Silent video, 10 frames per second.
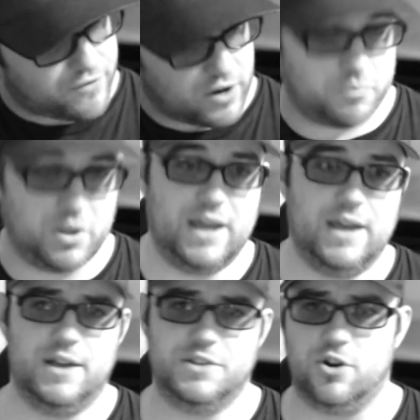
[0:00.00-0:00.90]
friend
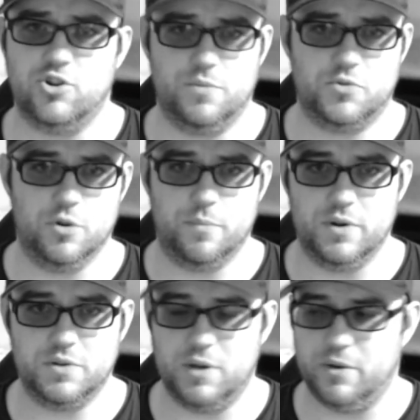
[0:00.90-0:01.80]
play uh, Starship
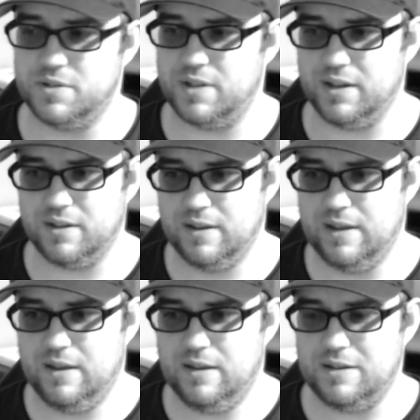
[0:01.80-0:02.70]
Troopers, we always like
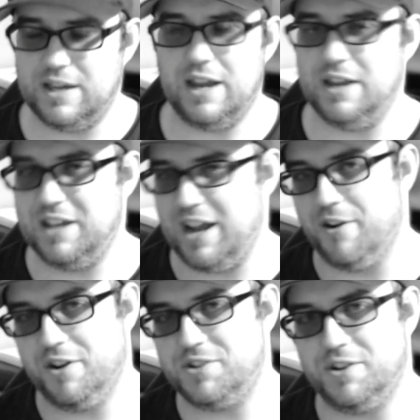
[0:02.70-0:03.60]
get in
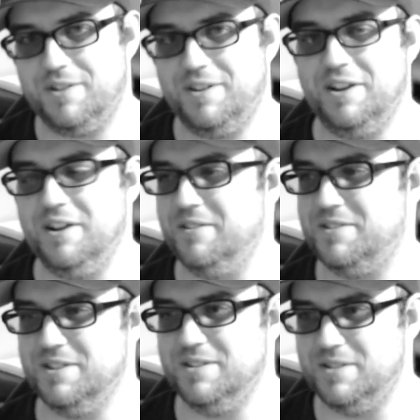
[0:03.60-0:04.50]
character, you know,
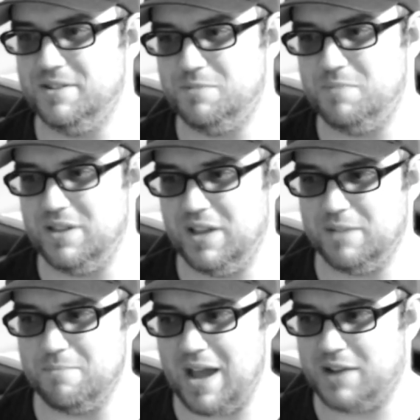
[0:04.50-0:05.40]
to to just be
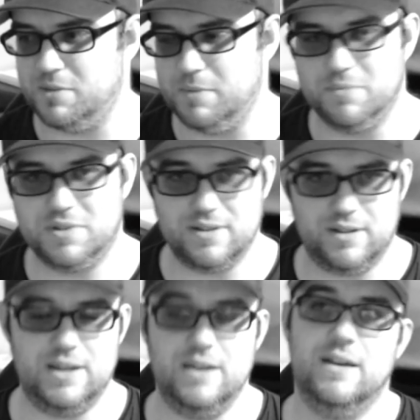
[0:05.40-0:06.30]
like maximum
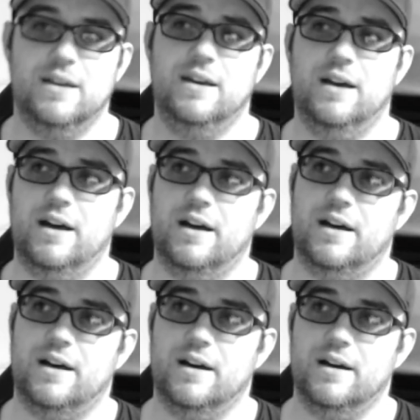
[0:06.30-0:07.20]
silly.
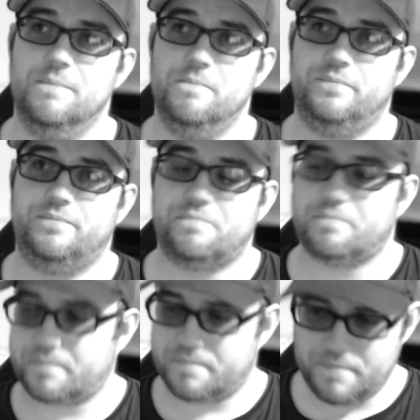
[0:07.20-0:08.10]
Uh,
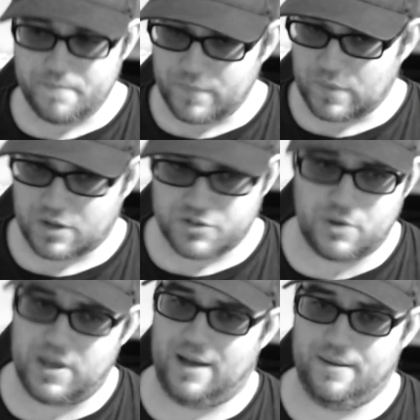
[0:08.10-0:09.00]
so
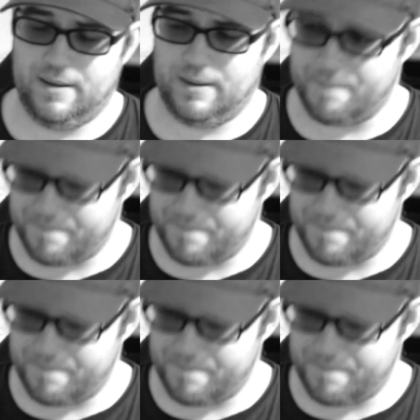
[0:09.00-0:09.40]
yeah, um,